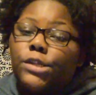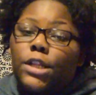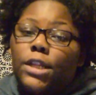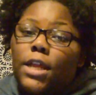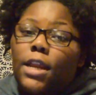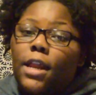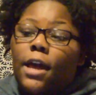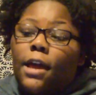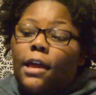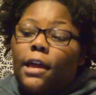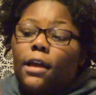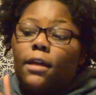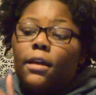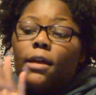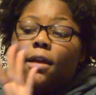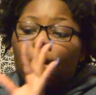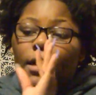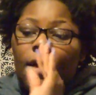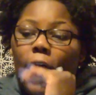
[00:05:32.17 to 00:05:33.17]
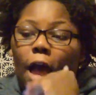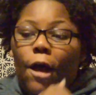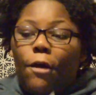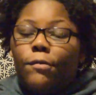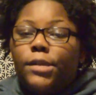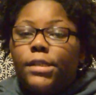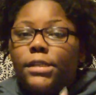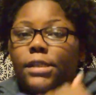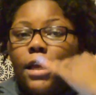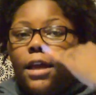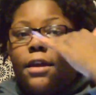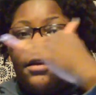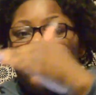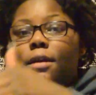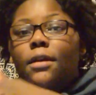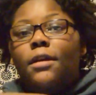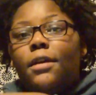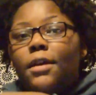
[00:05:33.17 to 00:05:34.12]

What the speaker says: So then I was set